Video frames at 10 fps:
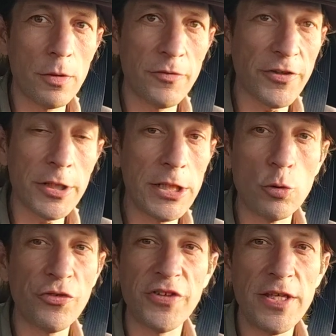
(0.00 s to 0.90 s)
Suddenly
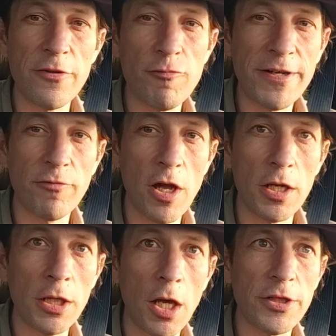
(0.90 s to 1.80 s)
you'll see the red
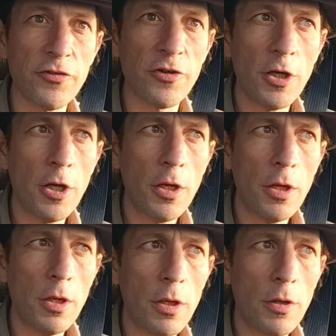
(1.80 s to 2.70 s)
light
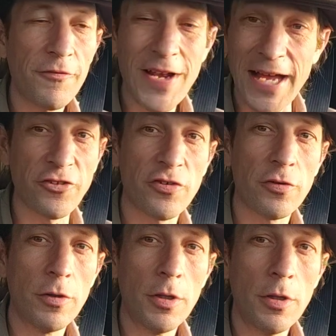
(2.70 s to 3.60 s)
flash,
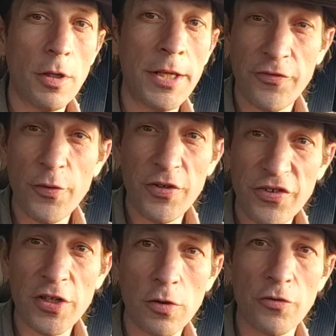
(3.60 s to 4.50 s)
and it's very
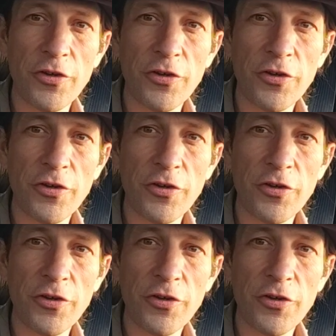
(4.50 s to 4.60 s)
subtle.